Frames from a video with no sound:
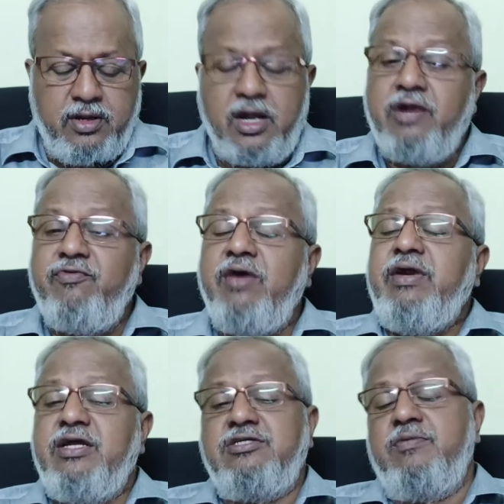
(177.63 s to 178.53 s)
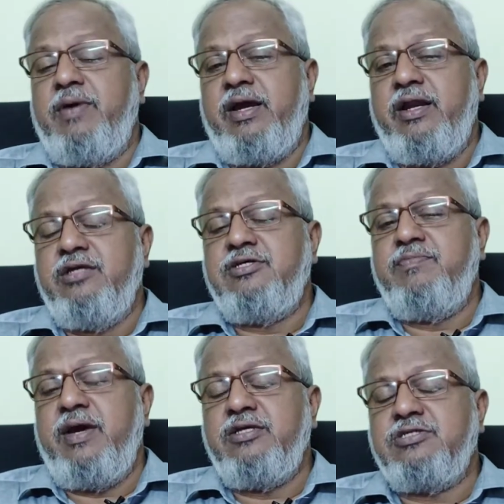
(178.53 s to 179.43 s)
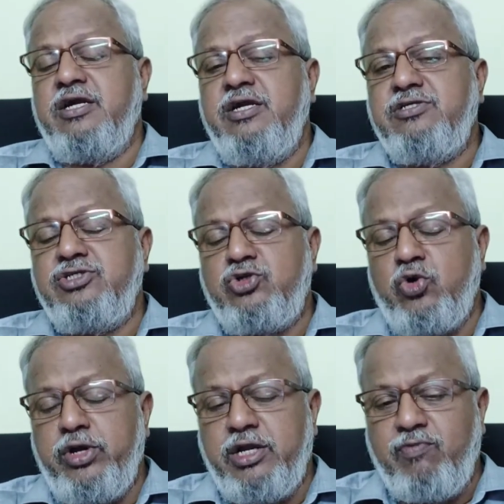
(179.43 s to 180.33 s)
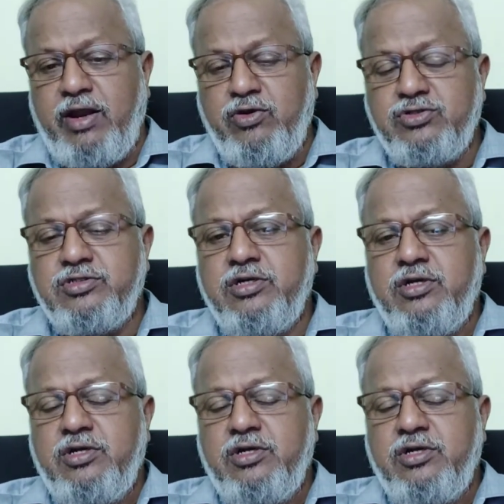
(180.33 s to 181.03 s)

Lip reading: And we have IndusInd Bank. IndusInd Bank is continuously showing in values.